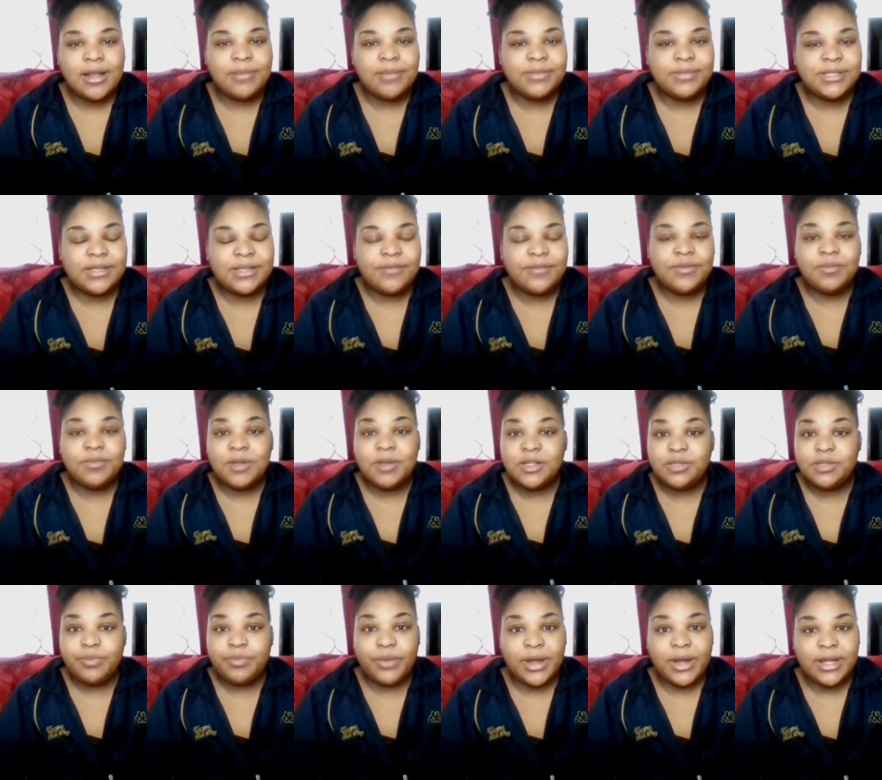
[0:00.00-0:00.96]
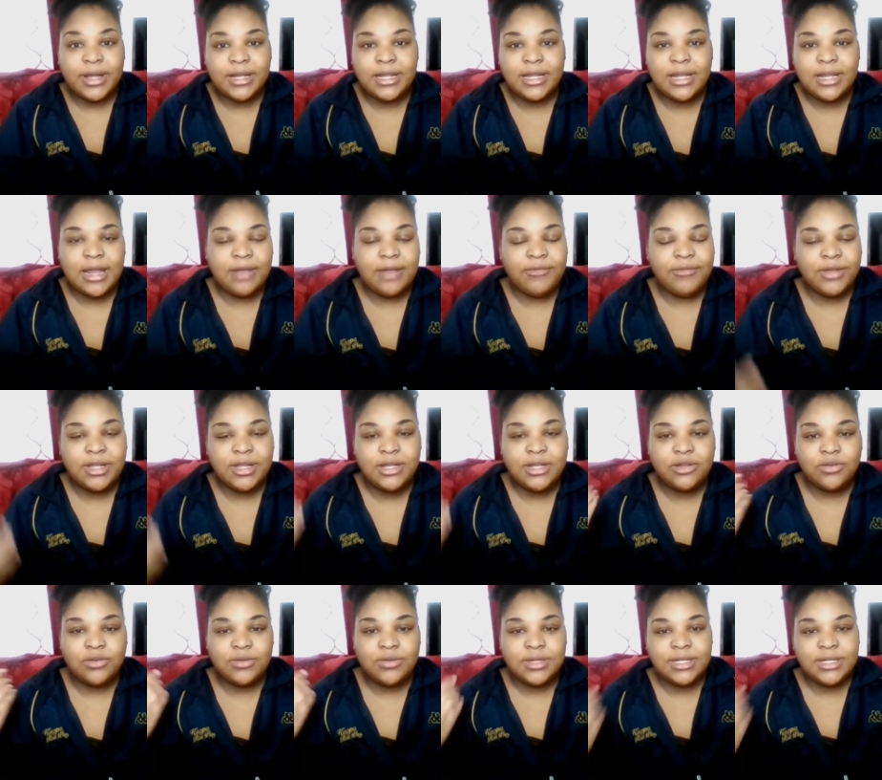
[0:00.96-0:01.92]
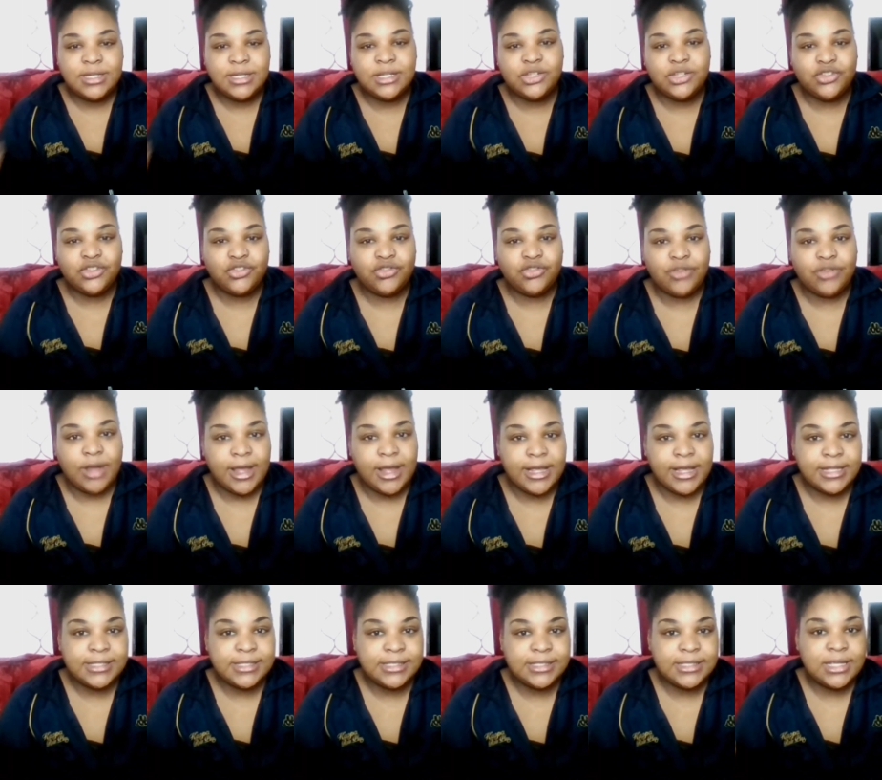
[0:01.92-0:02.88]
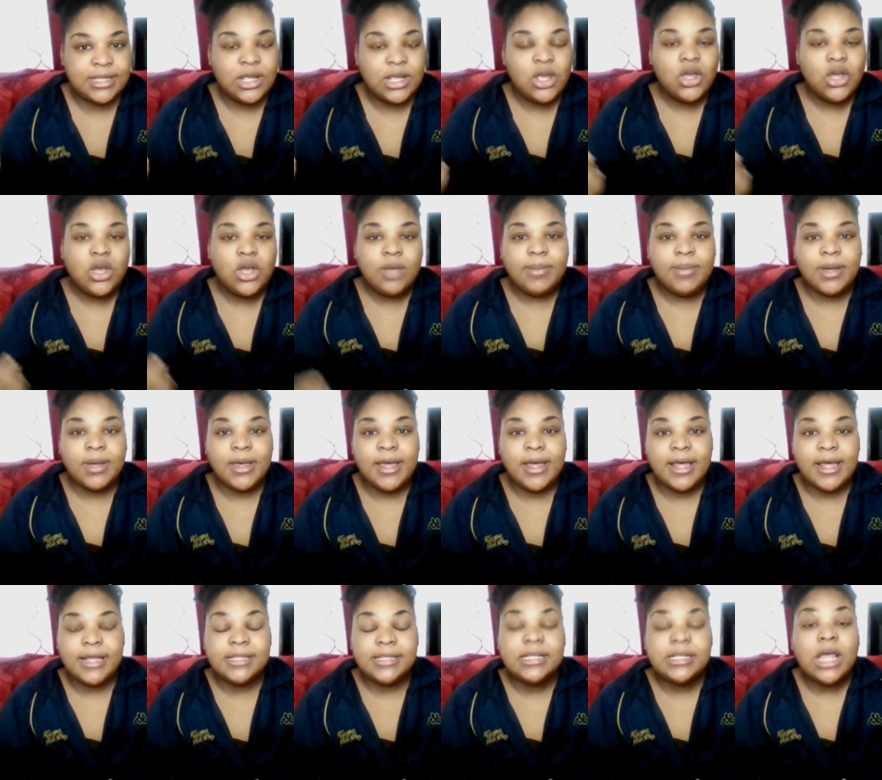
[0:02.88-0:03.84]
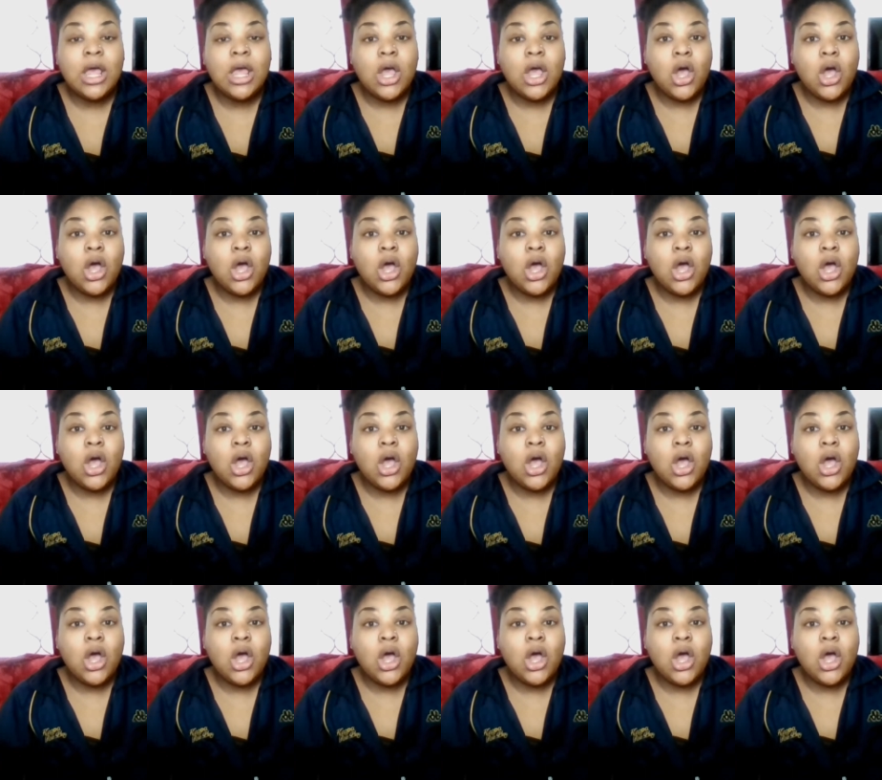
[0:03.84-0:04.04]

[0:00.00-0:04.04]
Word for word: I'm seven months pregnant. I really don't need the stress because